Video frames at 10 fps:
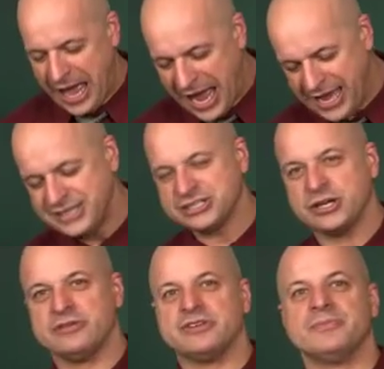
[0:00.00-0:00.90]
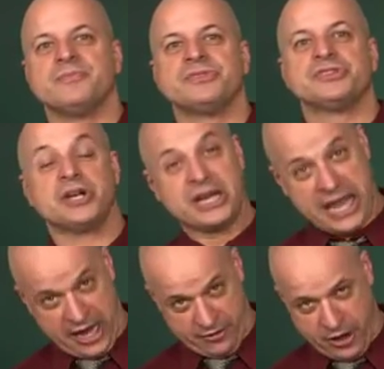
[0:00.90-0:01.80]
Einthoven took an
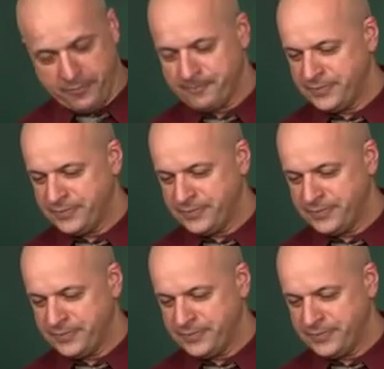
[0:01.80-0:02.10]
arrow